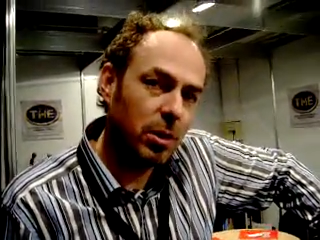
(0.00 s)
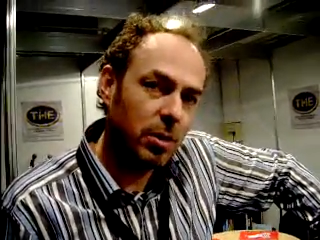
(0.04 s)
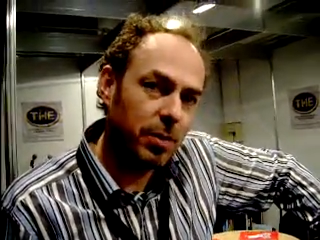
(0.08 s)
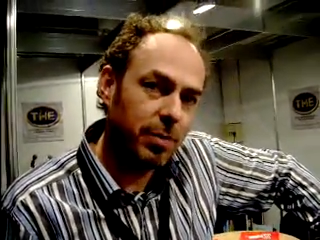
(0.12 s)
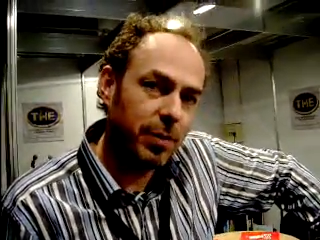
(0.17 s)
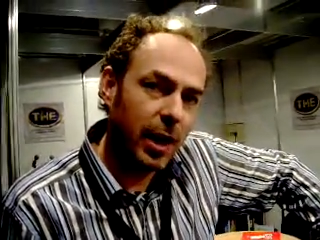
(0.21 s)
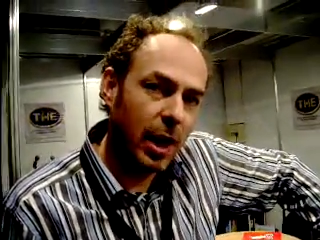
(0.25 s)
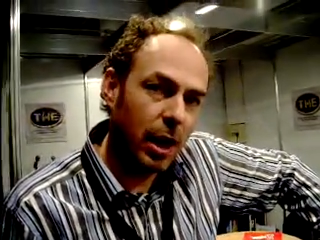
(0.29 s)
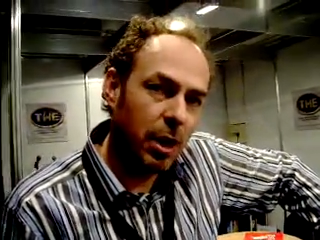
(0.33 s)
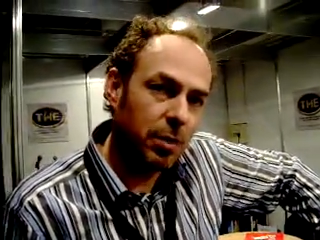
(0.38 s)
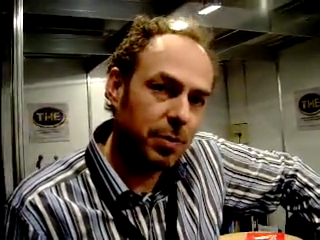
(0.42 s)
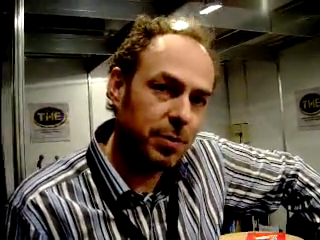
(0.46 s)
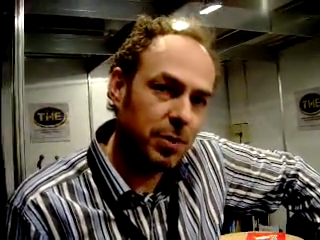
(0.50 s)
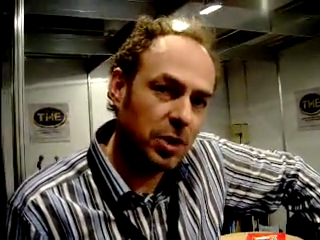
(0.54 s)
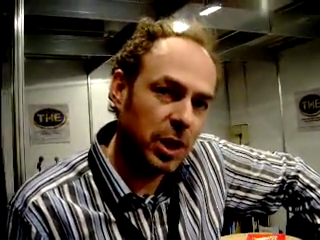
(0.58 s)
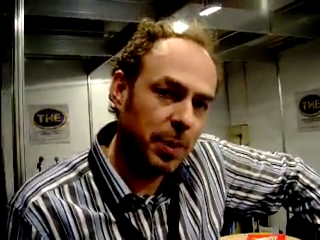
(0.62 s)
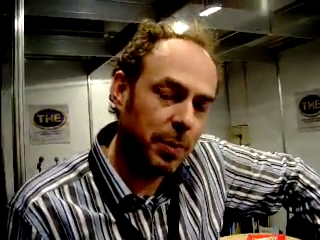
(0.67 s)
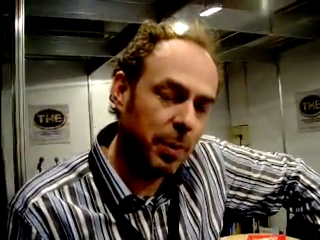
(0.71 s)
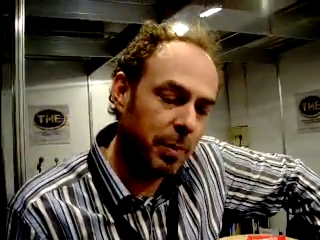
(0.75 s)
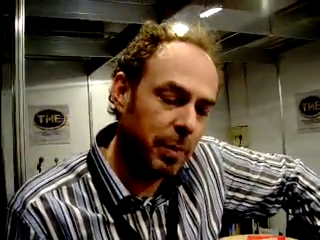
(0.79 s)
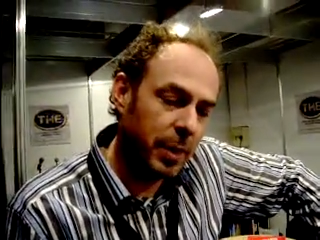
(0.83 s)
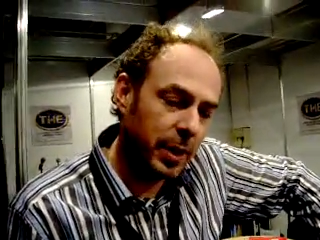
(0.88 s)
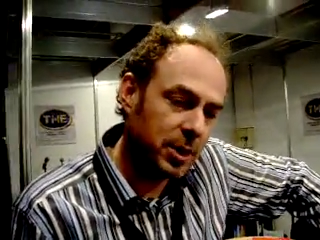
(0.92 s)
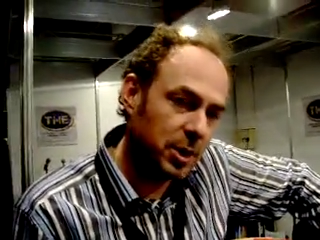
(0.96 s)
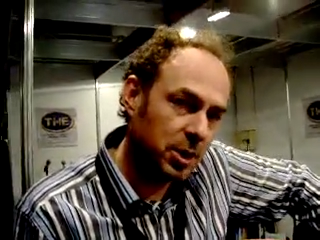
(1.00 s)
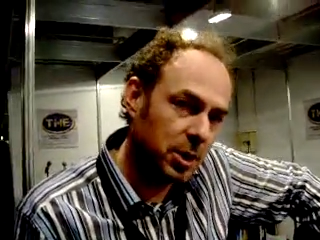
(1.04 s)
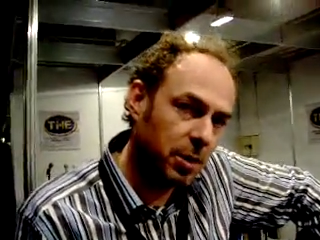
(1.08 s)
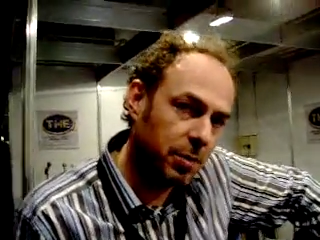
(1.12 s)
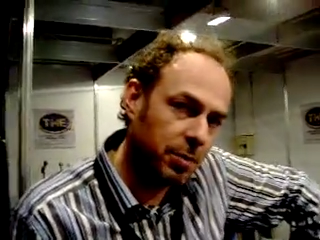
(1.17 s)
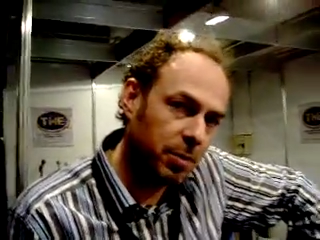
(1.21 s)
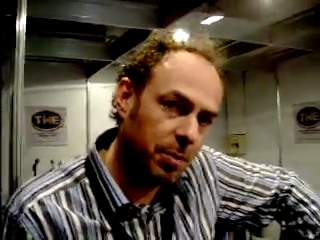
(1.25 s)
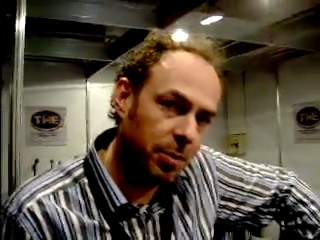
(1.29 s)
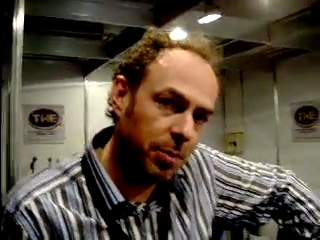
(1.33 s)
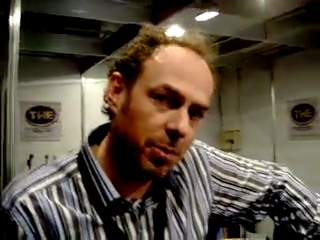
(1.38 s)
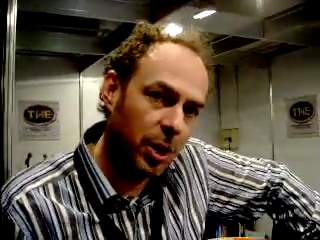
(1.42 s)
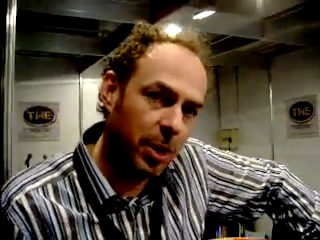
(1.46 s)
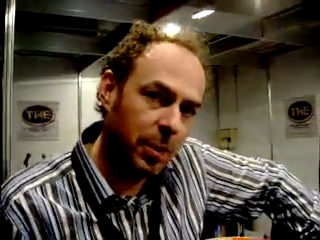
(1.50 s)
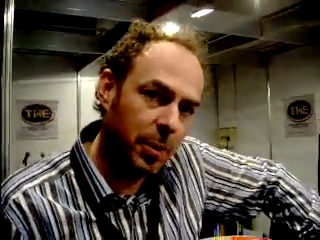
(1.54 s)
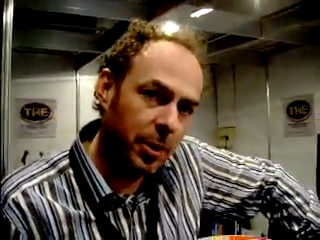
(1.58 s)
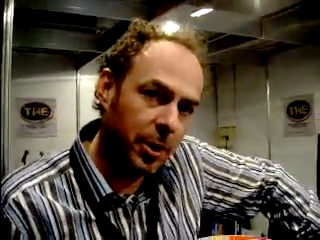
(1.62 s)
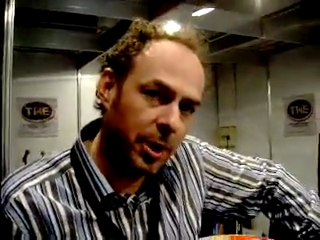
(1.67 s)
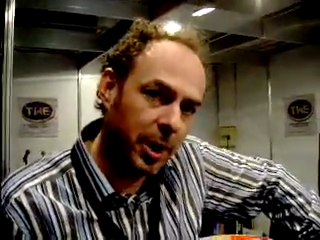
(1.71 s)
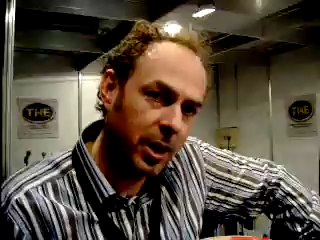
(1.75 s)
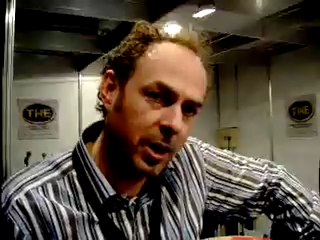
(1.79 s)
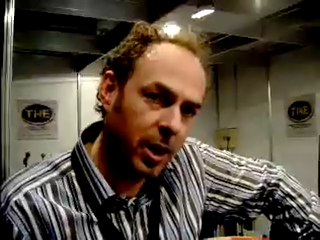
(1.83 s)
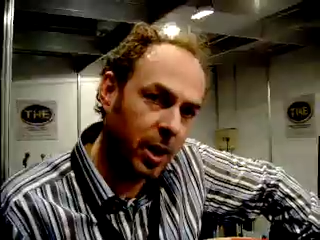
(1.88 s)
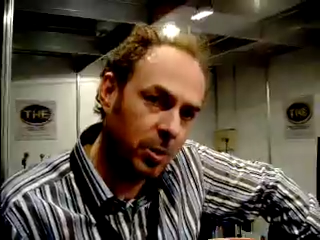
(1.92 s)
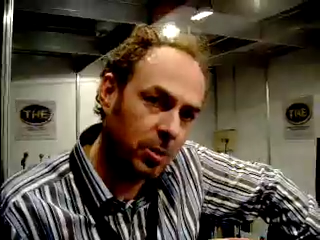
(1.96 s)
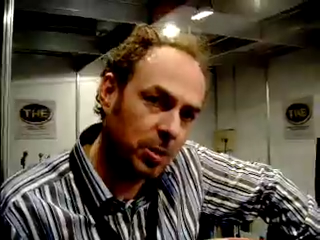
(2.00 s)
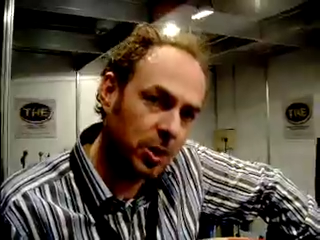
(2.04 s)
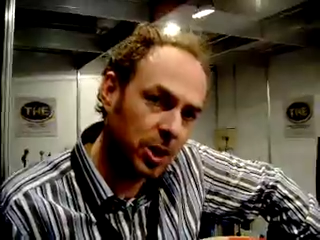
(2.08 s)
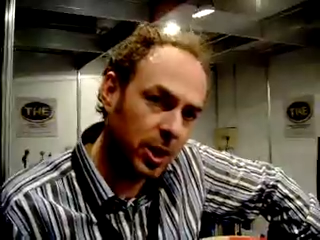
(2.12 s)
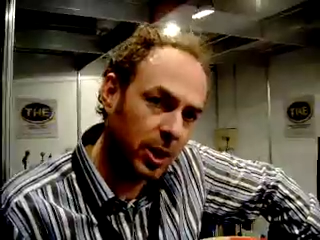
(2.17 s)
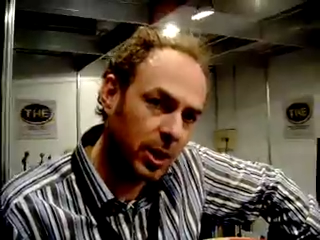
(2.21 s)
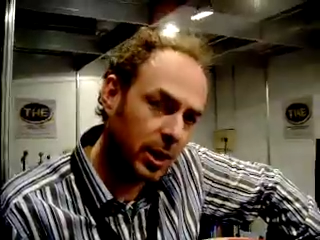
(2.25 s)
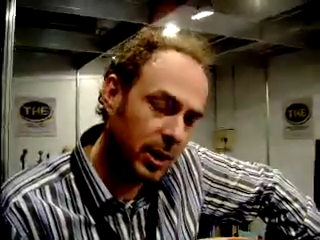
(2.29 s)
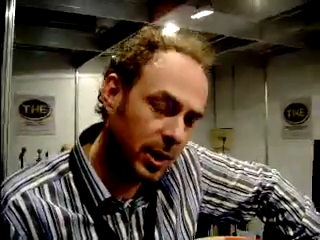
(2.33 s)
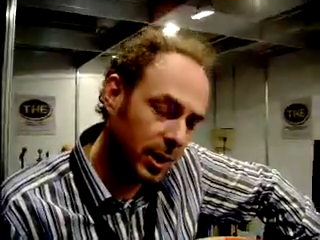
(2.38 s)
valve summing mixer from Thermominic Culture.